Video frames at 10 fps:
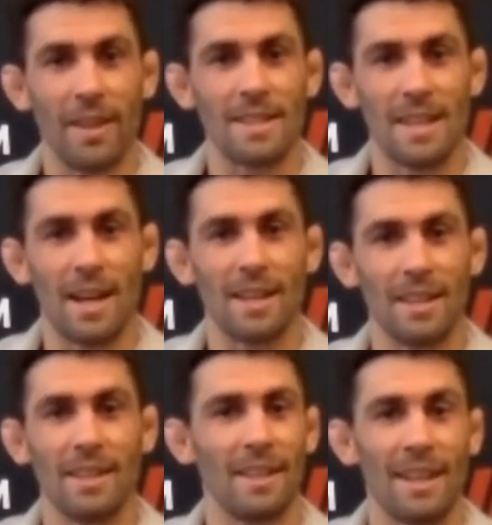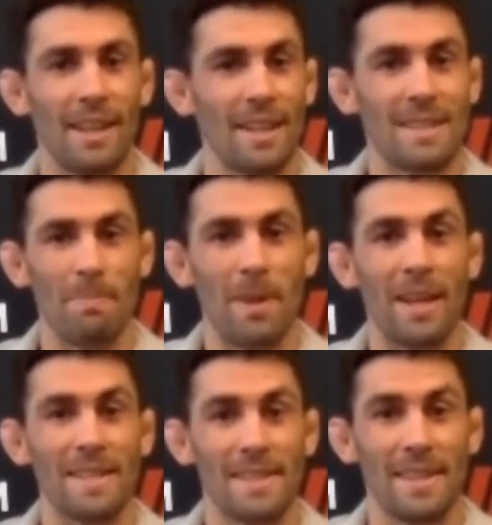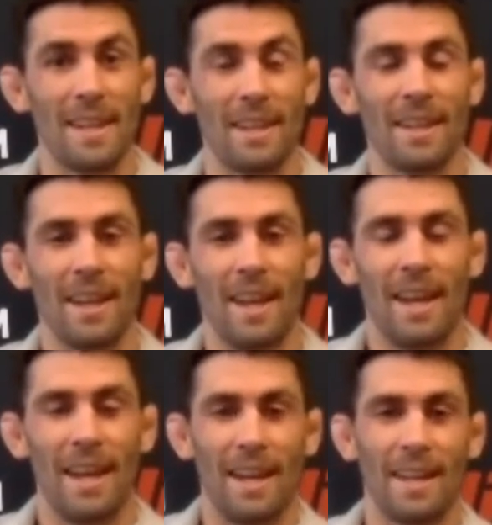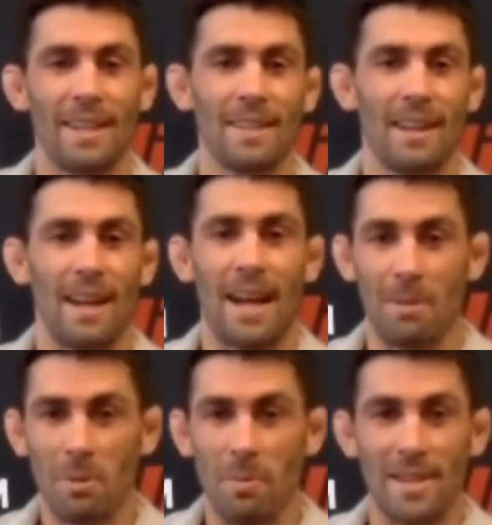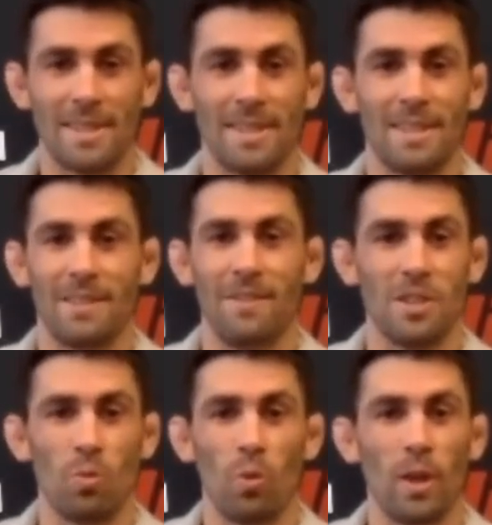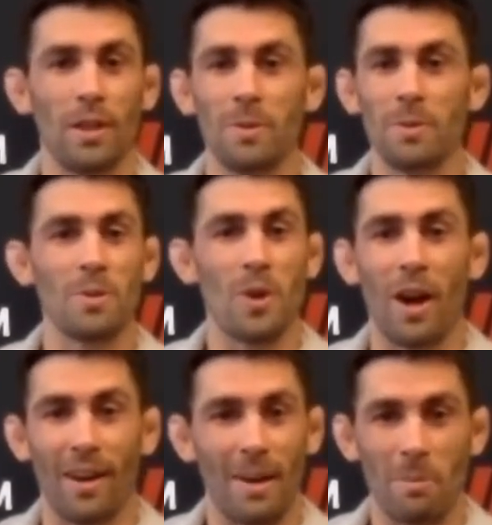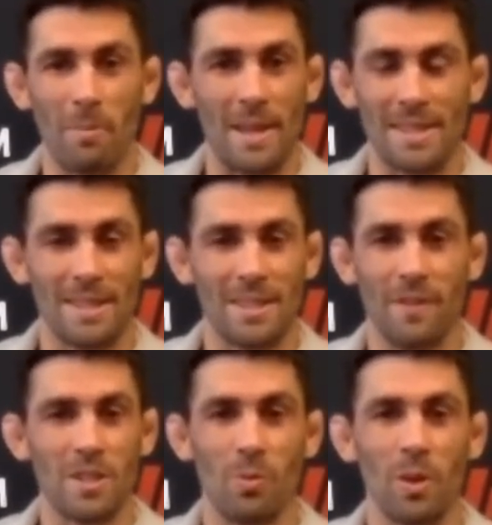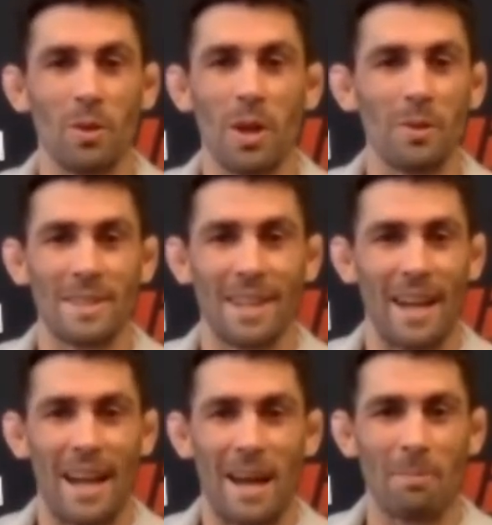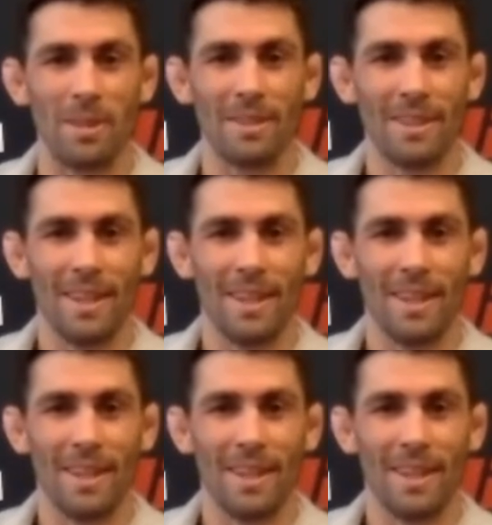That's not. That's the biggest thing. And I am the best in this division. Win, lose, or draw, I'm the best in this division. We don't know what's going to happen